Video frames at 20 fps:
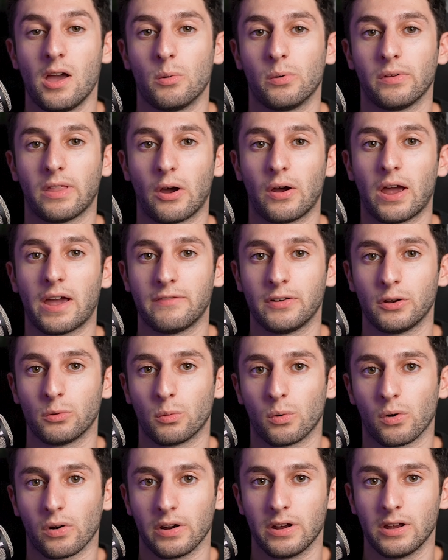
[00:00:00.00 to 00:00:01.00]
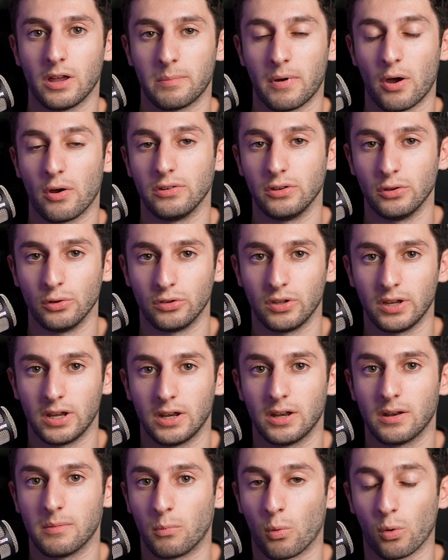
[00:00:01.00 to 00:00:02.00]
without having to worry about
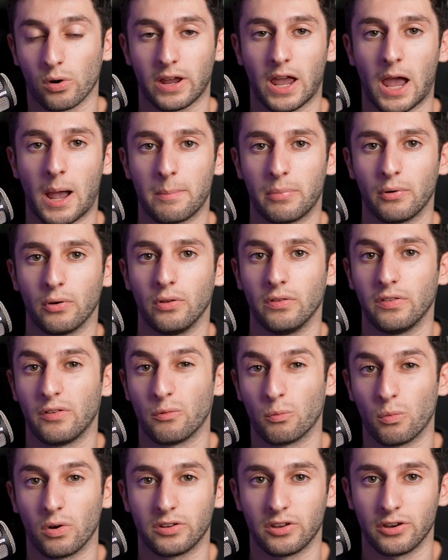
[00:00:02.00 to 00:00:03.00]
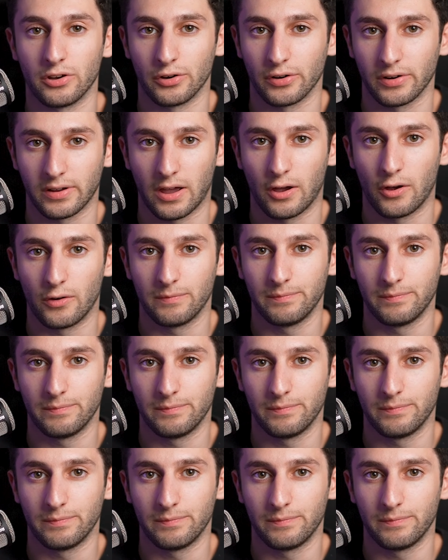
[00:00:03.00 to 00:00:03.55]
using more capital than what's in your account.